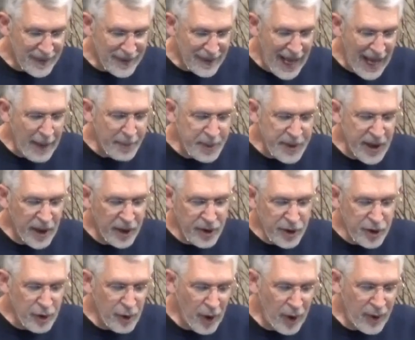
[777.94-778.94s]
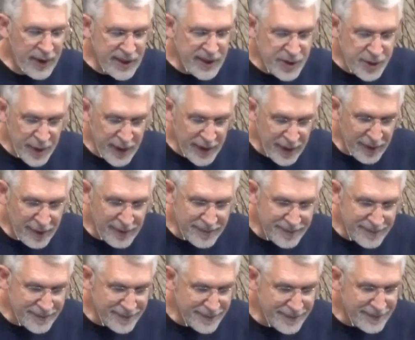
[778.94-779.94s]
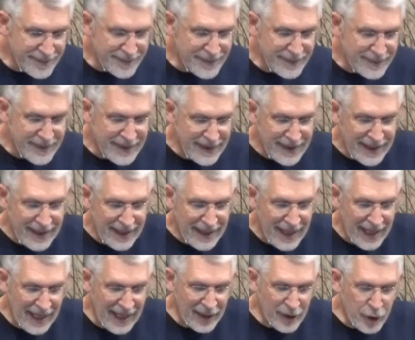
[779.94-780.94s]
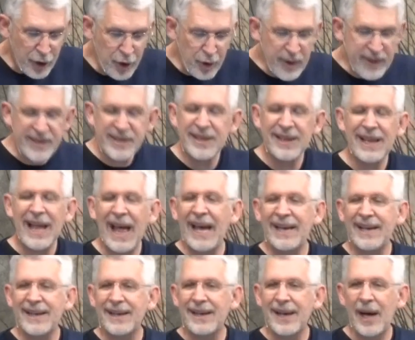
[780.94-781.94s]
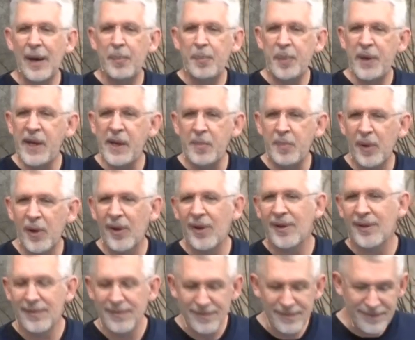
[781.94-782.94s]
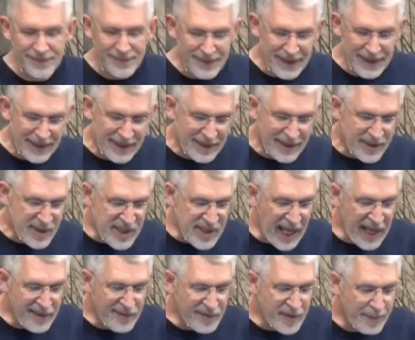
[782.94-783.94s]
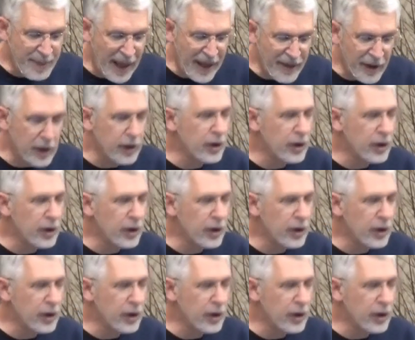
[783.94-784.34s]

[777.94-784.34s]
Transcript: Happy are you, O Israel, uh, who is like a people saved by the